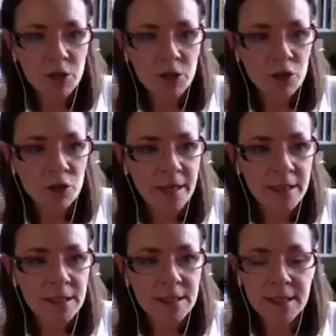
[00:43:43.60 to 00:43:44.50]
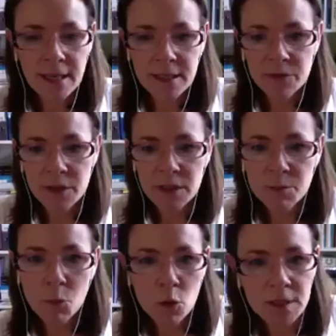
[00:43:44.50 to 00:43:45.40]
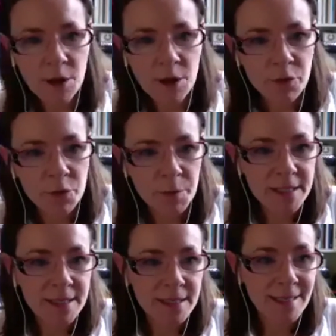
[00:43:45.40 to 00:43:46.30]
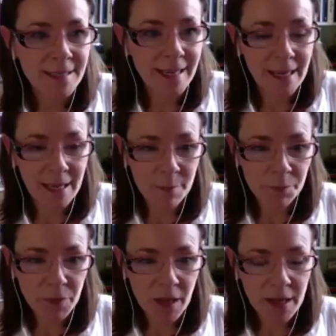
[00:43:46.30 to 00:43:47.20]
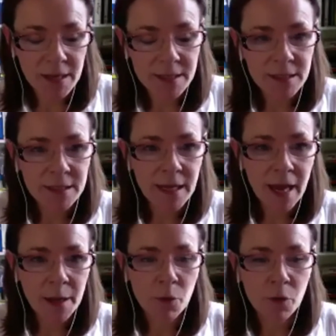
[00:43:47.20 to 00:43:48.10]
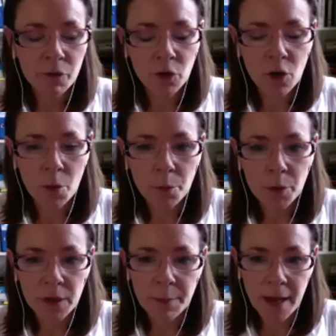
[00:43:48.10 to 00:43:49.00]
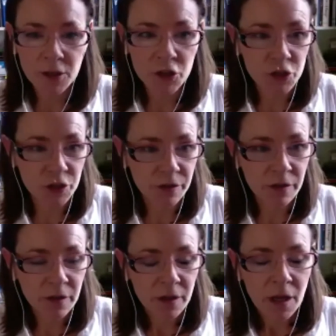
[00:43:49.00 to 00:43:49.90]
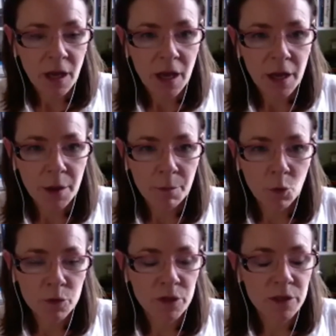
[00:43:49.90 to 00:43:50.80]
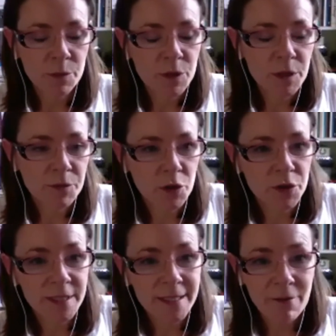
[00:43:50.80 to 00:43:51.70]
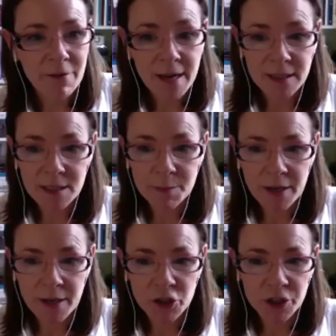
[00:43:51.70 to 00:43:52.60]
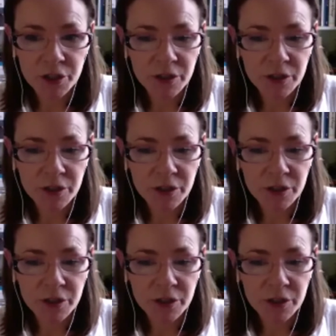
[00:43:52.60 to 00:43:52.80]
It stands for Small Self-Administered Scheme, and it's a type of company pension, also sometimes known as a director's pension.